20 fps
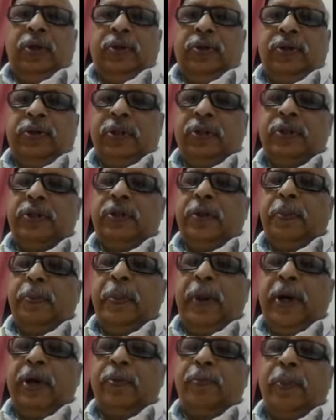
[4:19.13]
So this is the
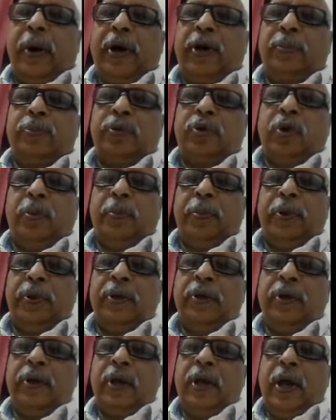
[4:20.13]
main part of the
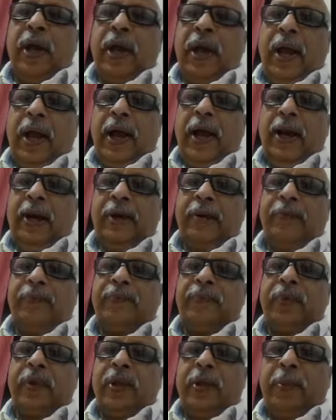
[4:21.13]
computer, and
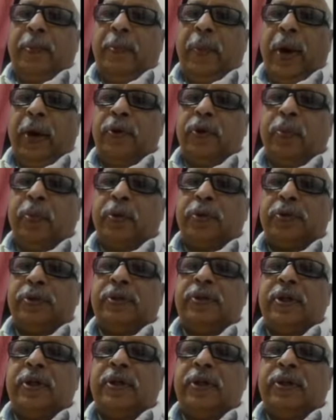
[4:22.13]

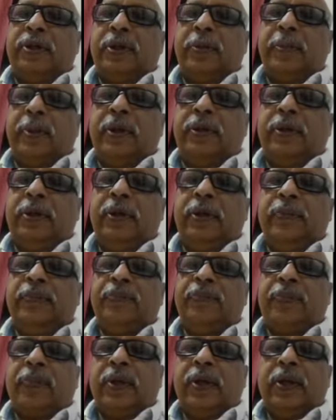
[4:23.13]
microprocessor is nothing but
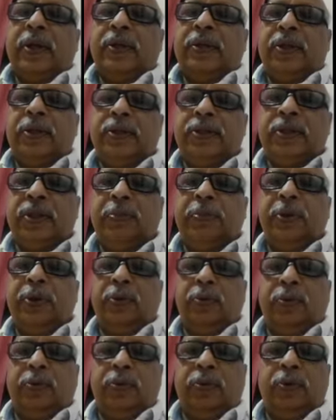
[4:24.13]
this
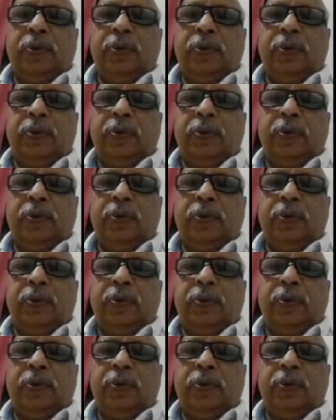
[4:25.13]
CPU.